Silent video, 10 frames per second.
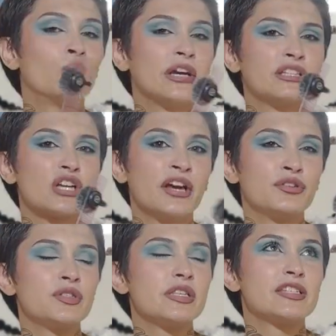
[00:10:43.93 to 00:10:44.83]
which I
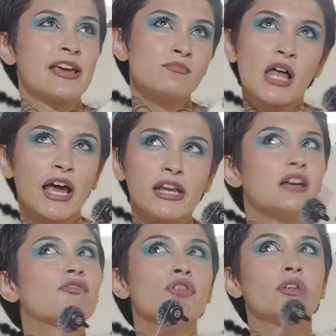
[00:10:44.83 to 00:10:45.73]
used the same
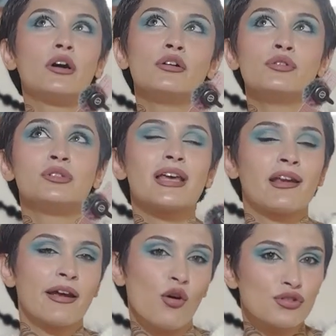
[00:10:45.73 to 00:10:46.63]
lining for those. And
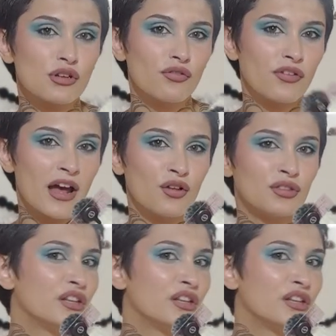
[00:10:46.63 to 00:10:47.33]
I also found